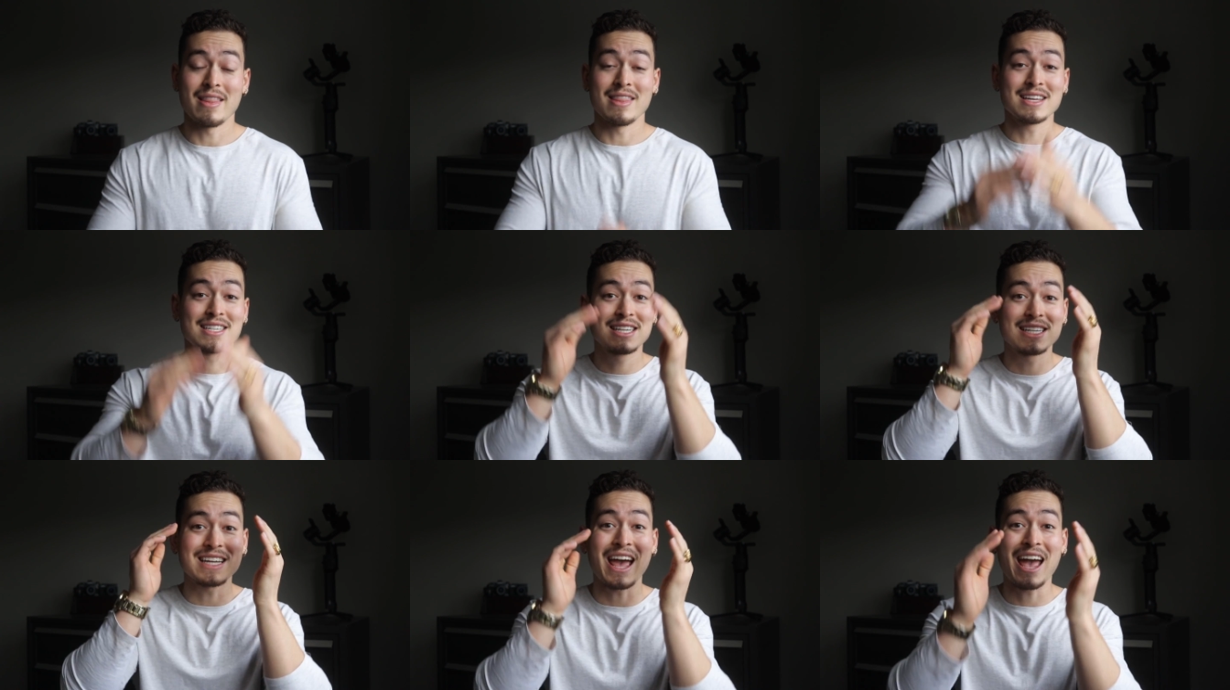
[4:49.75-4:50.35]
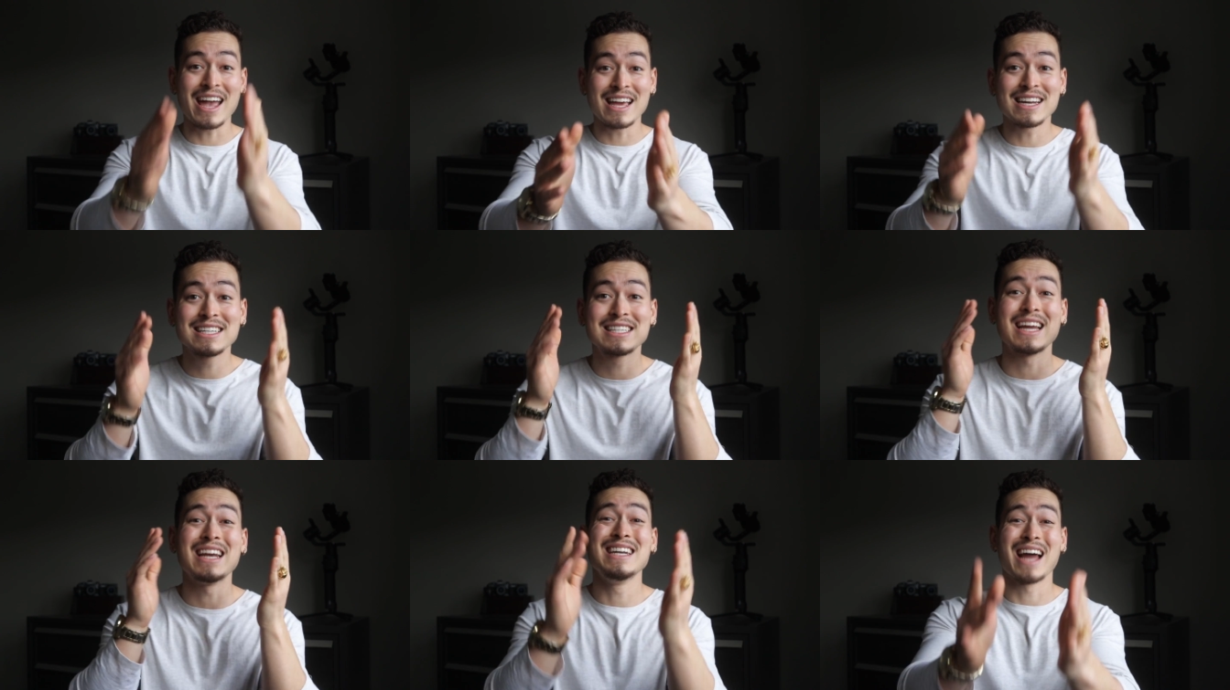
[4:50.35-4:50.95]
This is 80
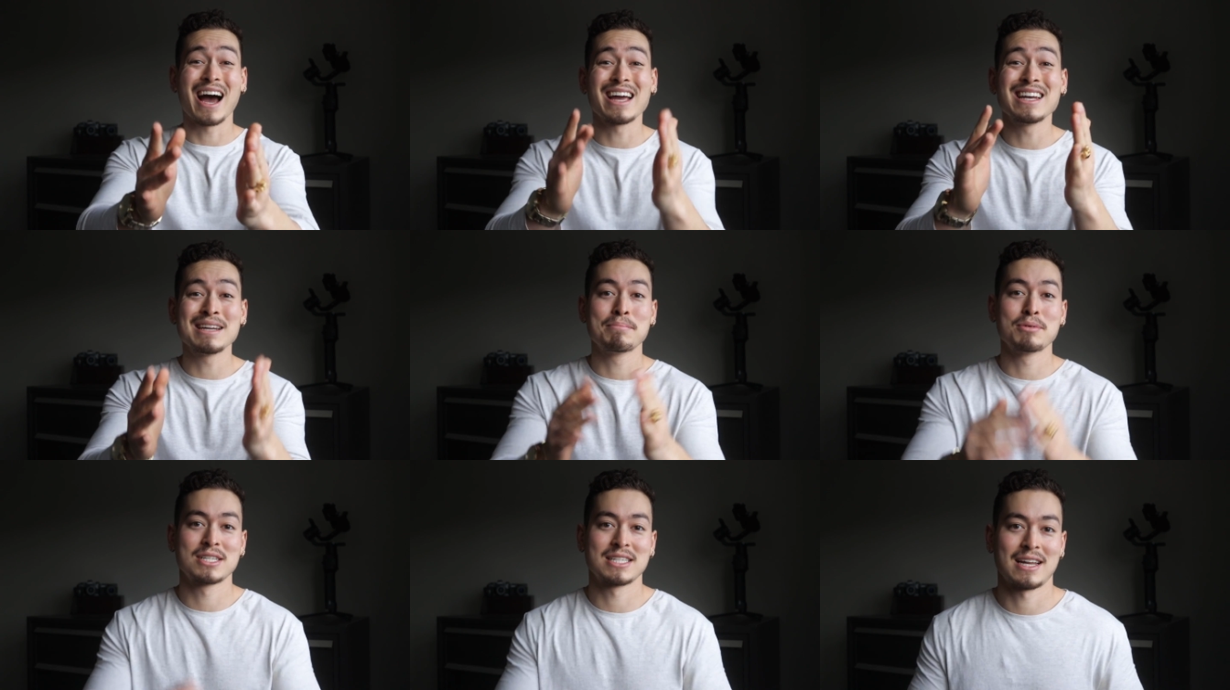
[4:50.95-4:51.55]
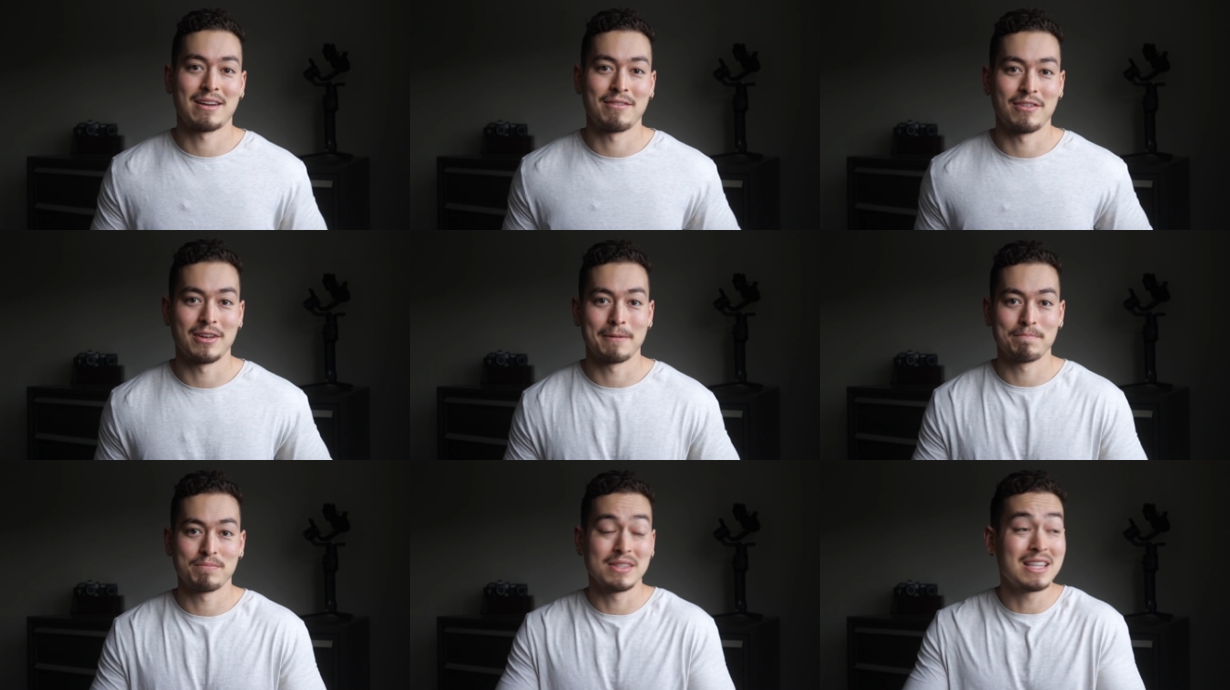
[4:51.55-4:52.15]
to 90% of
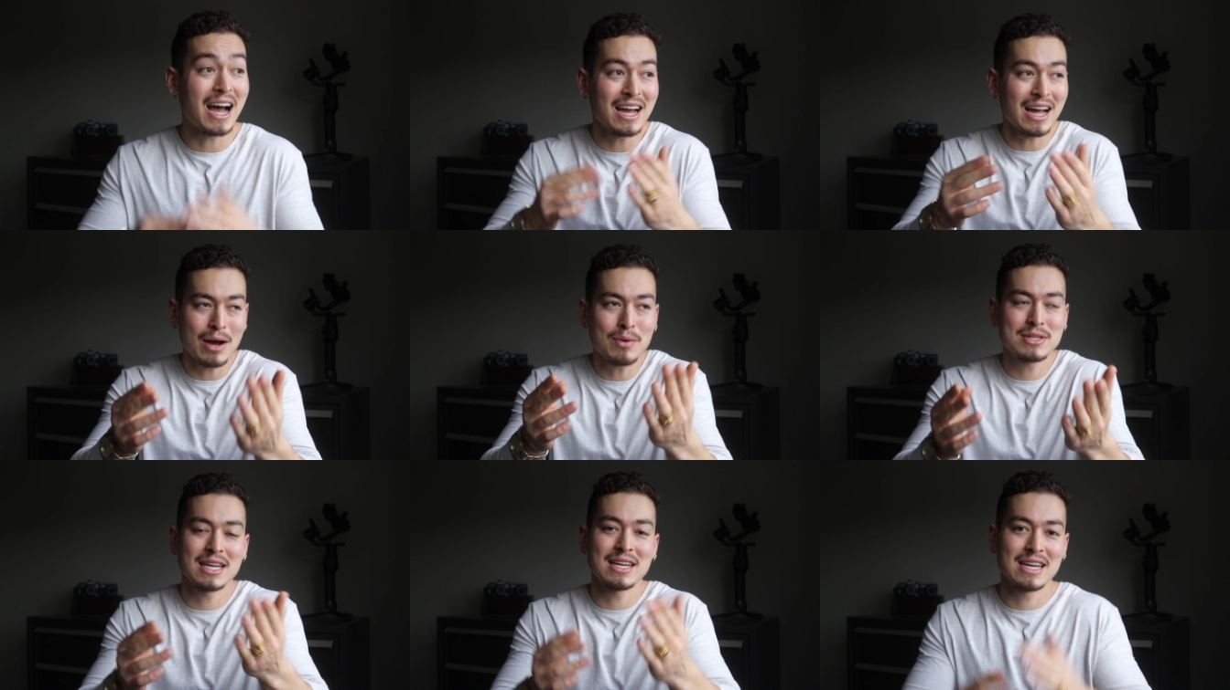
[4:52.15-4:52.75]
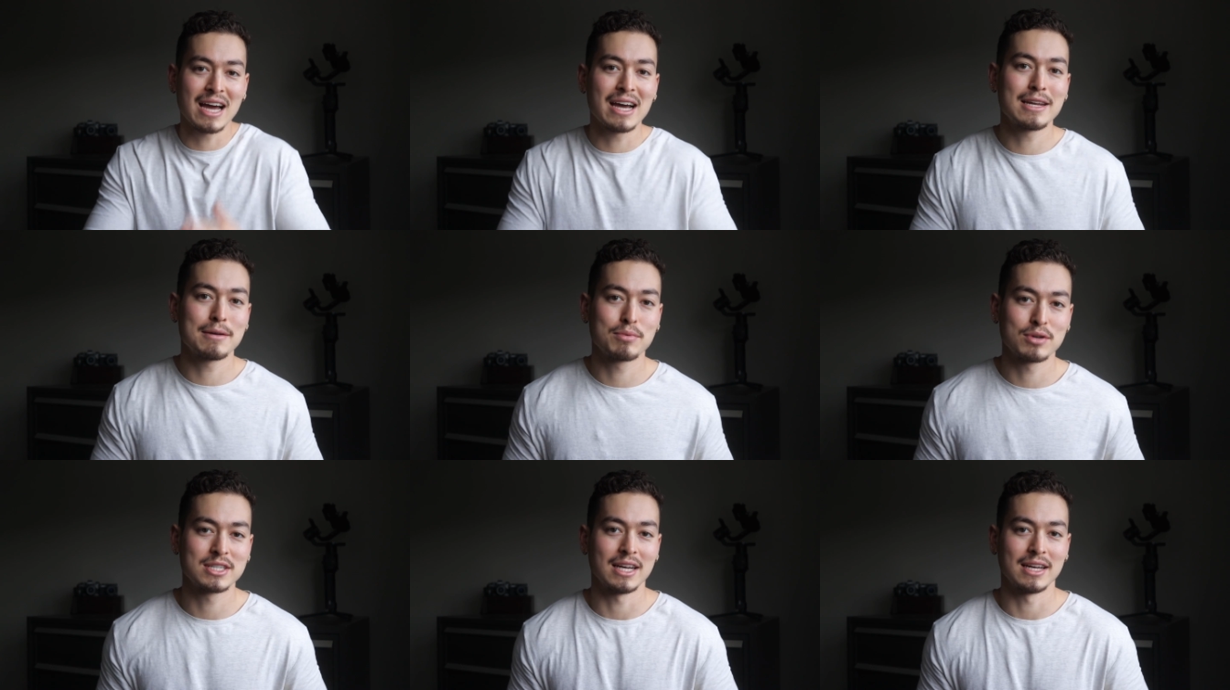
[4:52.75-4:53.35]
it. Nine, I would say
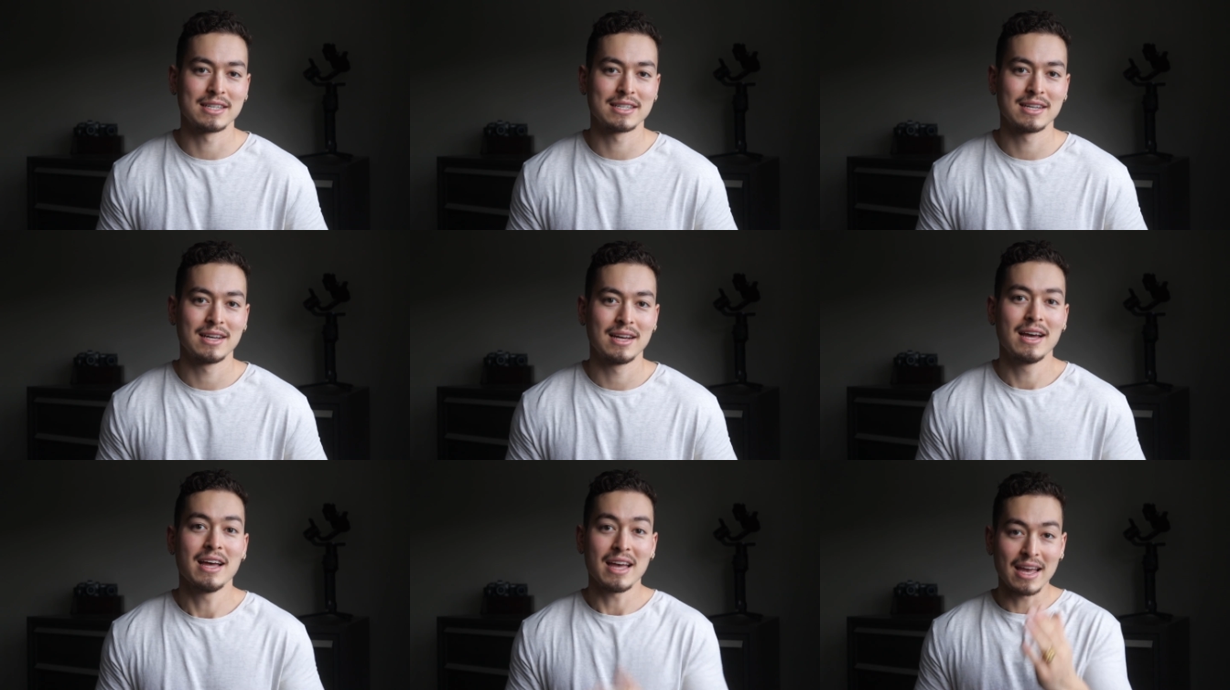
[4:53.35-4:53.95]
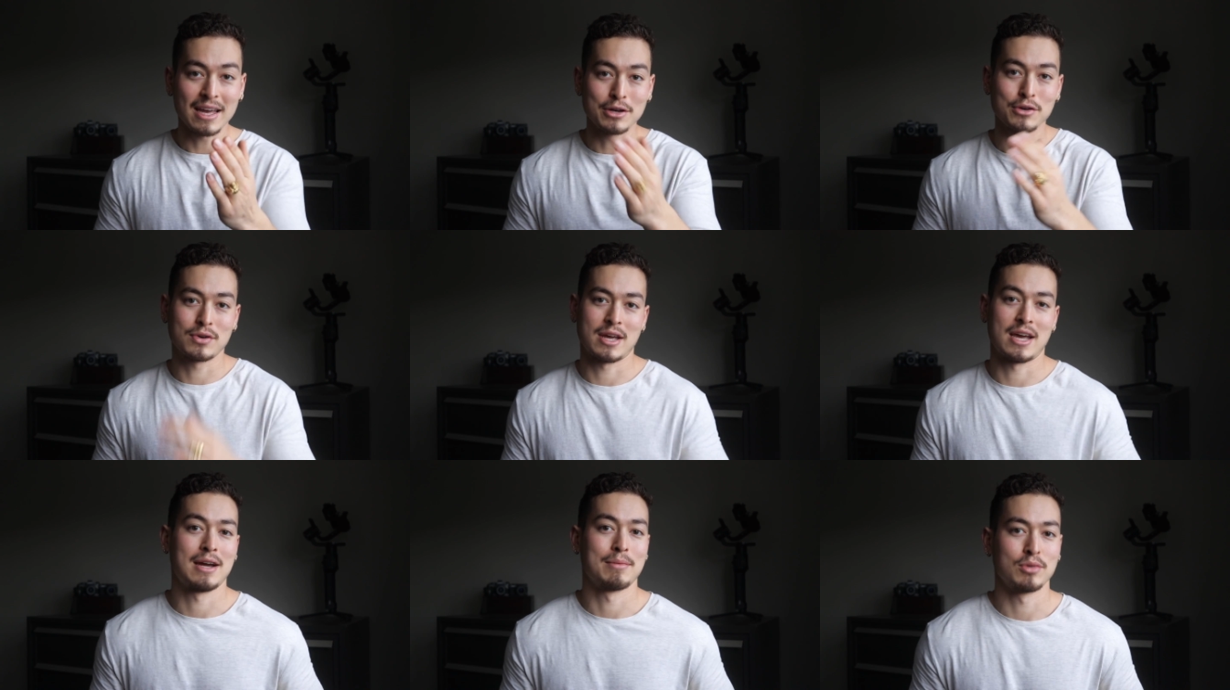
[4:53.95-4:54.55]
90% in your
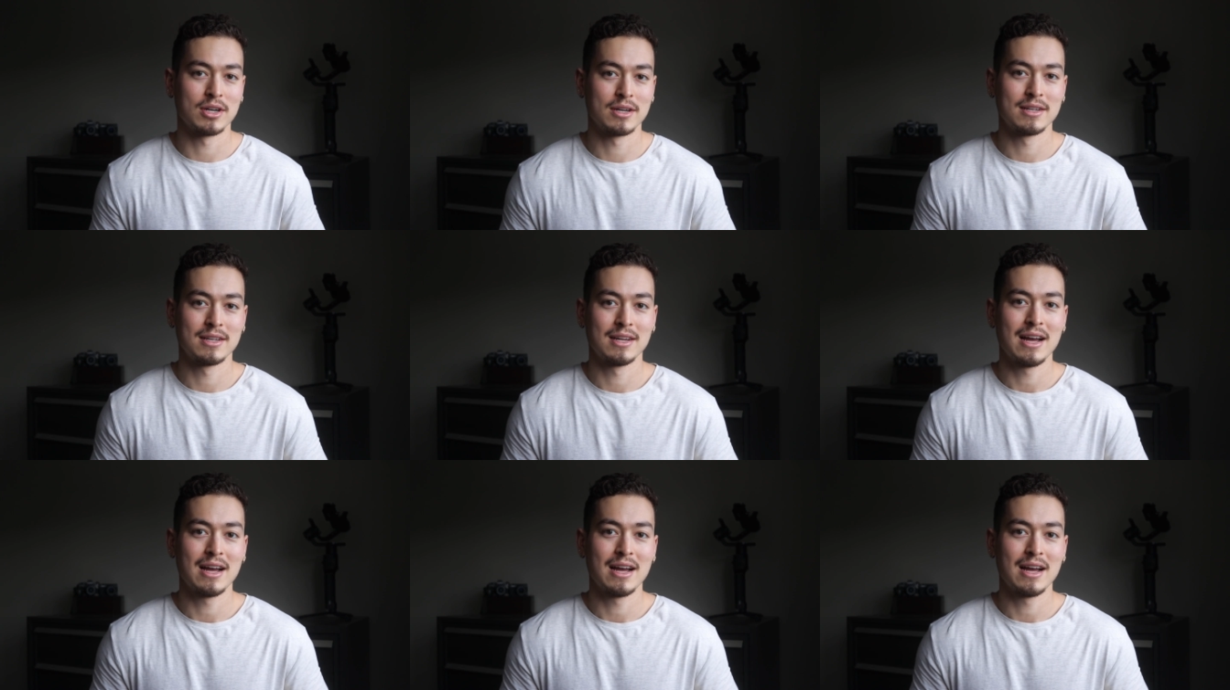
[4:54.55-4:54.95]
camera.